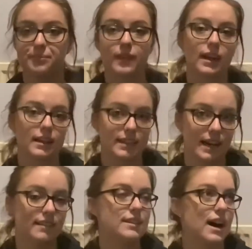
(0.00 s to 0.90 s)
yeah,
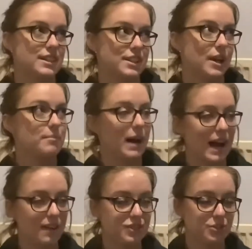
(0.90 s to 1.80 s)
I don't know, but I
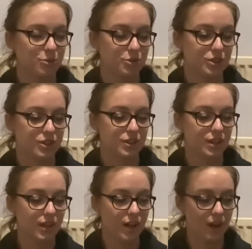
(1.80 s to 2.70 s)
have just ordered
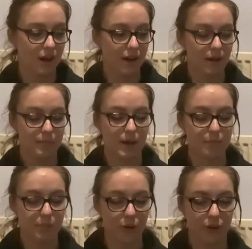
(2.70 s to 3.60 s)
a
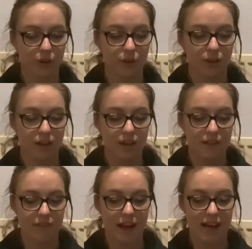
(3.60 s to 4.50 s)
book
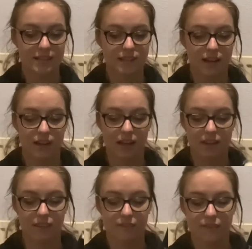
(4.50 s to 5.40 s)
that has kind of like
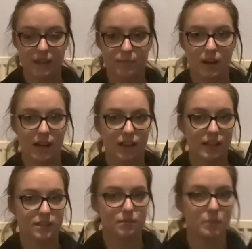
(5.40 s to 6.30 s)
the theme that I
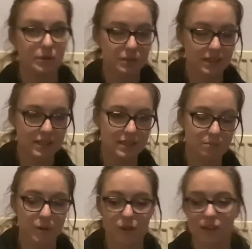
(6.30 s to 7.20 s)
like the most in this
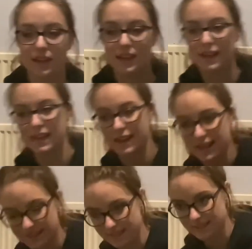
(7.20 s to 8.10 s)
book
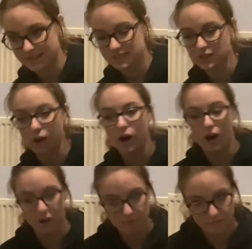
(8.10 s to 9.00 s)
in it, so
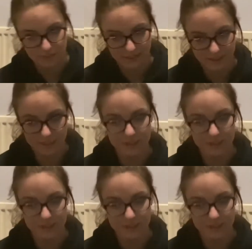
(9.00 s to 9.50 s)
hopefully